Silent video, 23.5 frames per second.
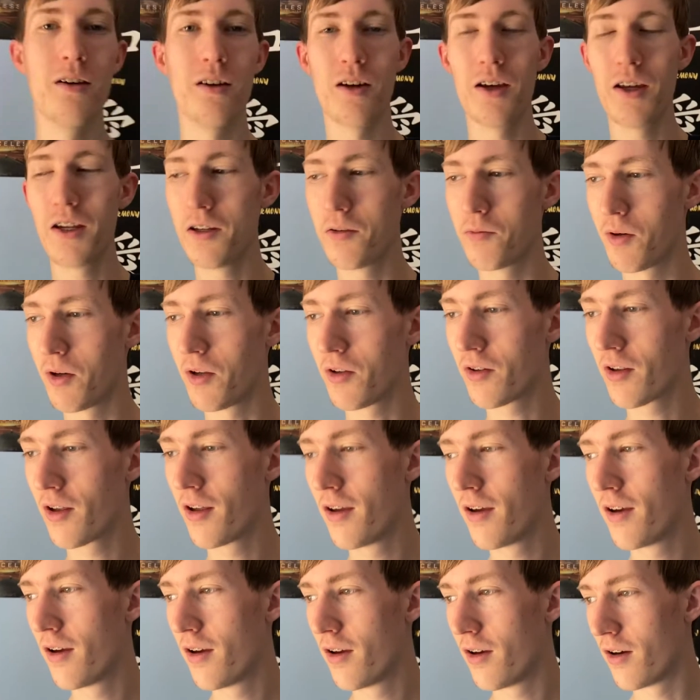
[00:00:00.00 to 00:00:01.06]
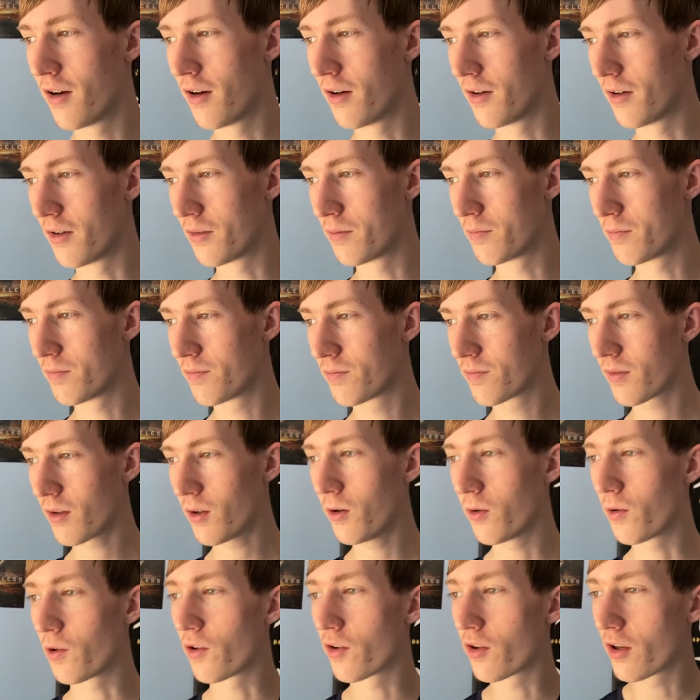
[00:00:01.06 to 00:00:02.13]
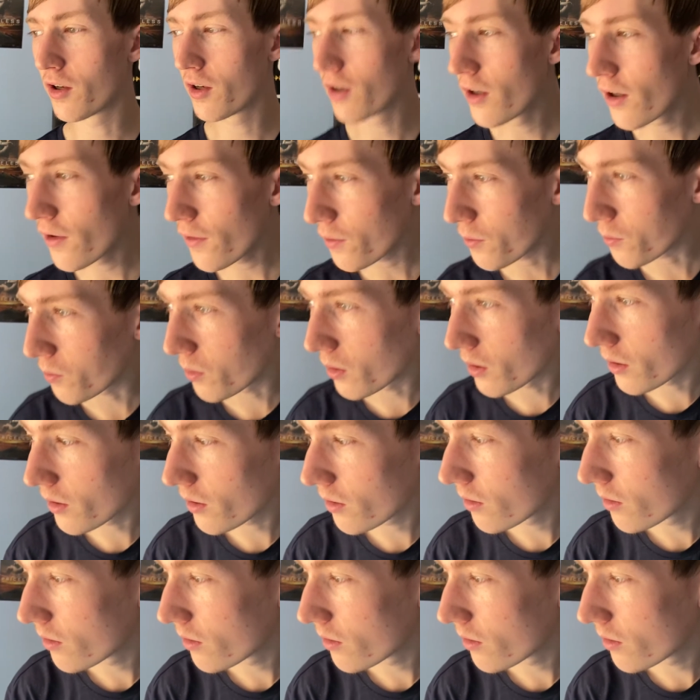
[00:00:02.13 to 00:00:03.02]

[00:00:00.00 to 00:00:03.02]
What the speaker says: Anyways, oh, there's another one.